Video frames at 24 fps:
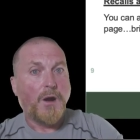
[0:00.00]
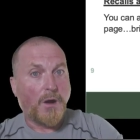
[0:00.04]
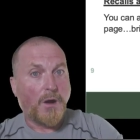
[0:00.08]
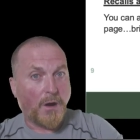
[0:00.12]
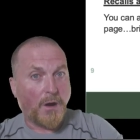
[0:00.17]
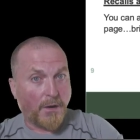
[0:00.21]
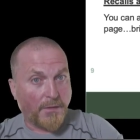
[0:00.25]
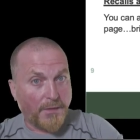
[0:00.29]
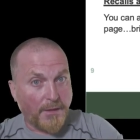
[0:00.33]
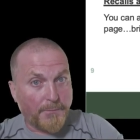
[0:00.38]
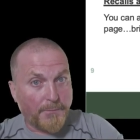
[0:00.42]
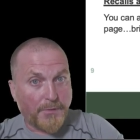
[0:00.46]

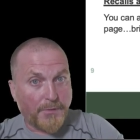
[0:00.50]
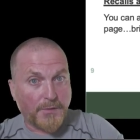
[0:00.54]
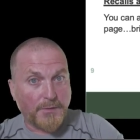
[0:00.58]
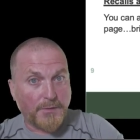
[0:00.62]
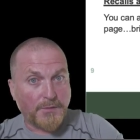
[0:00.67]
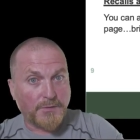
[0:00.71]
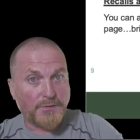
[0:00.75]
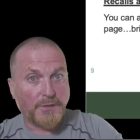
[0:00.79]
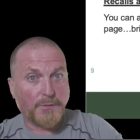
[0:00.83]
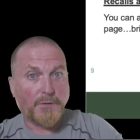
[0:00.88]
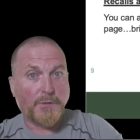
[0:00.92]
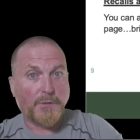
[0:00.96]
Are they
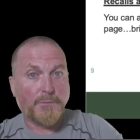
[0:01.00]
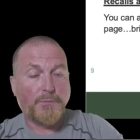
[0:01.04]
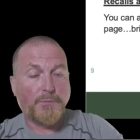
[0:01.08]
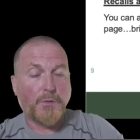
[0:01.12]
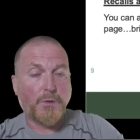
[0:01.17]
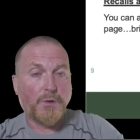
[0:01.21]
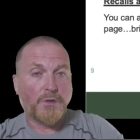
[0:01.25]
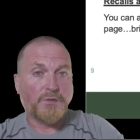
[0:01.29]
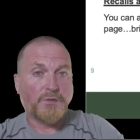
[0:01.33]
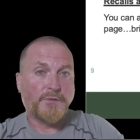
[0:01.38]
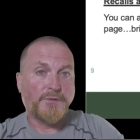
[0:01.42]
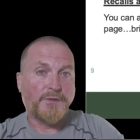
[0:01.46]
producing
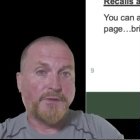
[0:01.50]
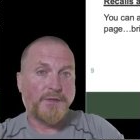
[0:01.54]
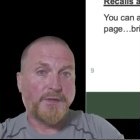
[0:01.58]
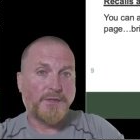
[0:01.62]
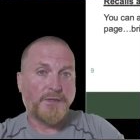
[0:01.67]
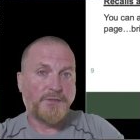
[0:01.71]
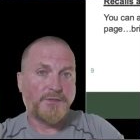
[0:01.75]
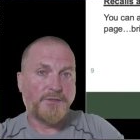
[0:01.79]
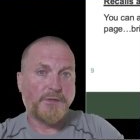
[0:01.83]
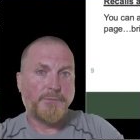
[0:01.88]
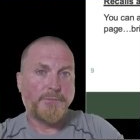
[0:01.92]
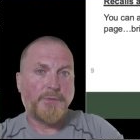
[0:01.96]
reports when they
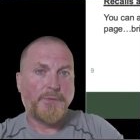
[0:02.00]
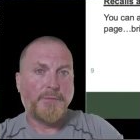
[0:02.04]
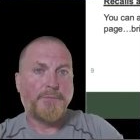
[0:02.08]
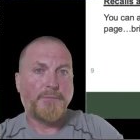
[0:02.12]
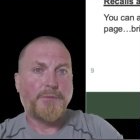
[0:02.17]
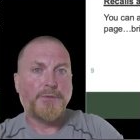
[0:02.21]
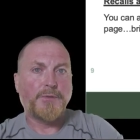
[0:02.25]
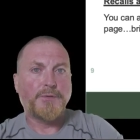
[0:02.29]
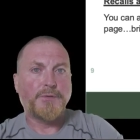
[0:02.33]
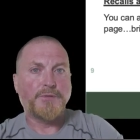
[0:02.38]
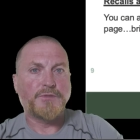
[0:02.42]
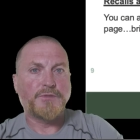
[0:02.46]
should be
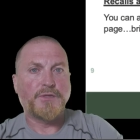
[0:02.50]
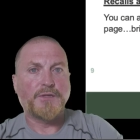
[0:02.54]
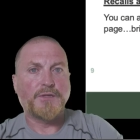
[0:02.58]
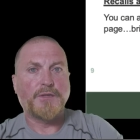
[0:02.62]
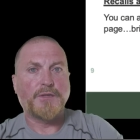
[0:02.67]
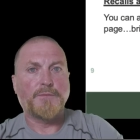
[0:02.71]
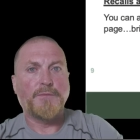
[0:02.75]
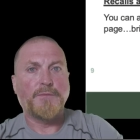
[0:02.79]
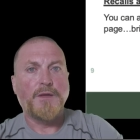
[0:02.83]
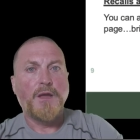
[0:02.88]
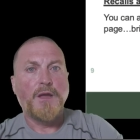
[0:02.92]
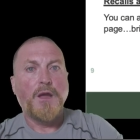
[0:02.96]
producing them?